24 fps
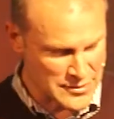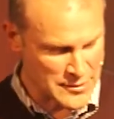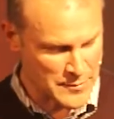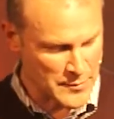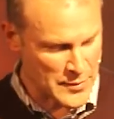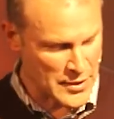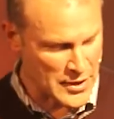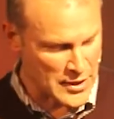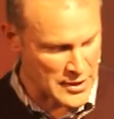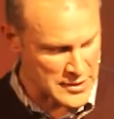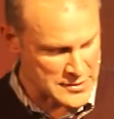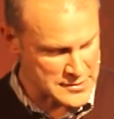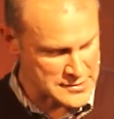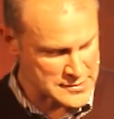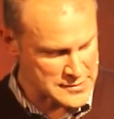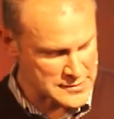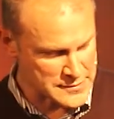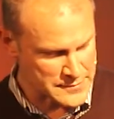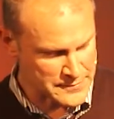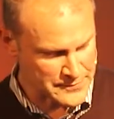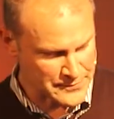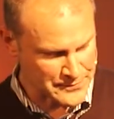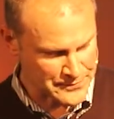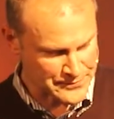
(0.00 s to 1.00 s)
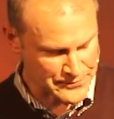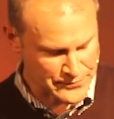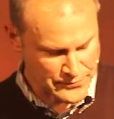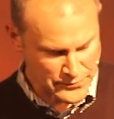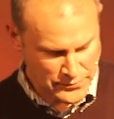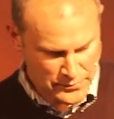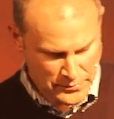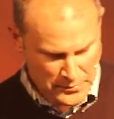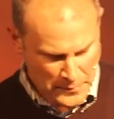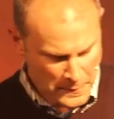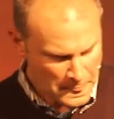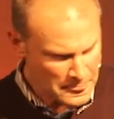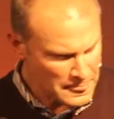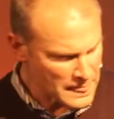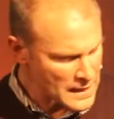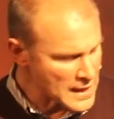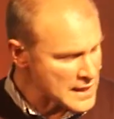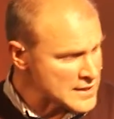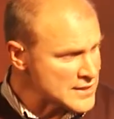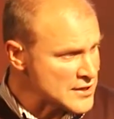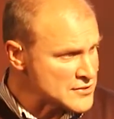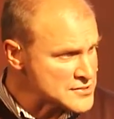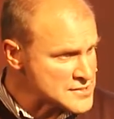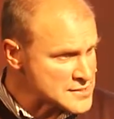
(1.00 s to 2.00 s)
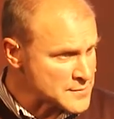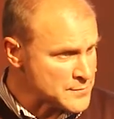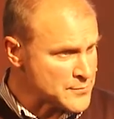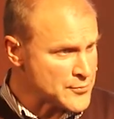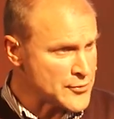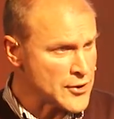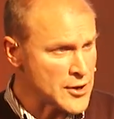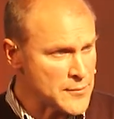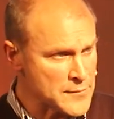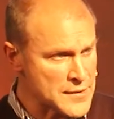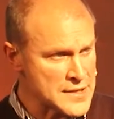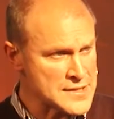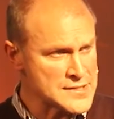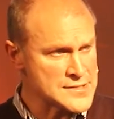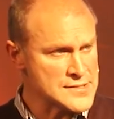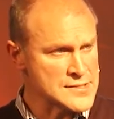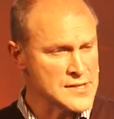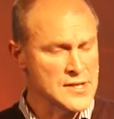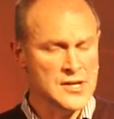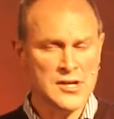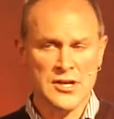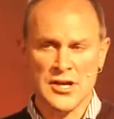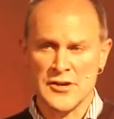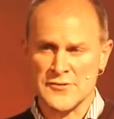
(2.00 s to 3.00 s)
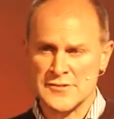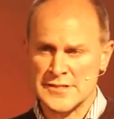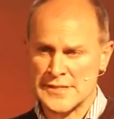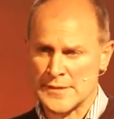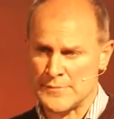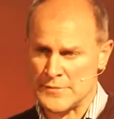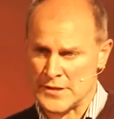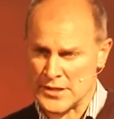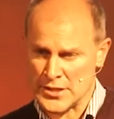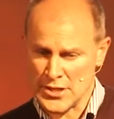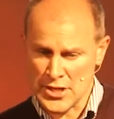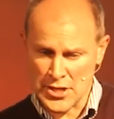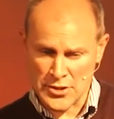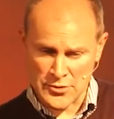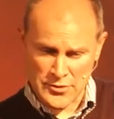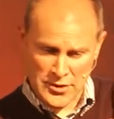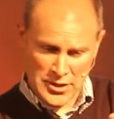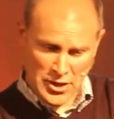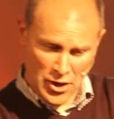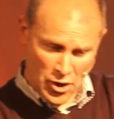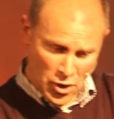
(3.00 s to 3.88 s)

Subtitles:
the past. And there is the promise of something new. The